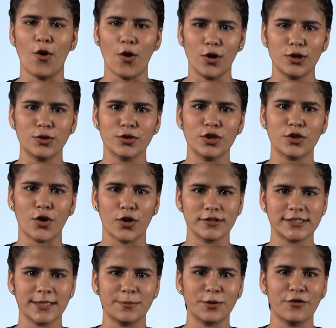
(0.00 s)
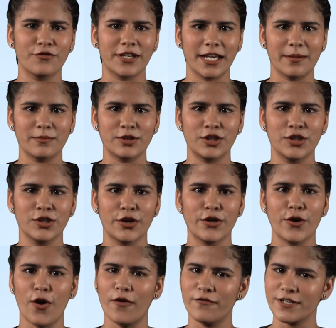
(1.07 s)
although the concept of game
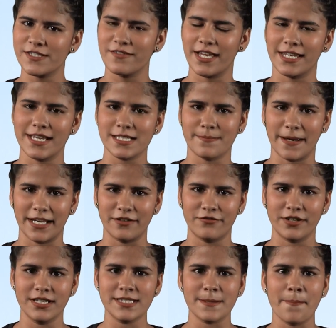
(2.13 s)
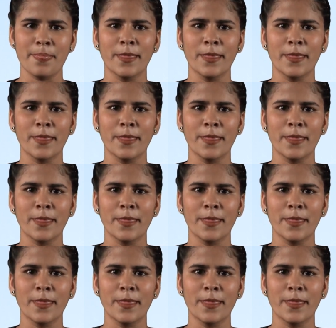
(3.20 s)
theory offers various benefits,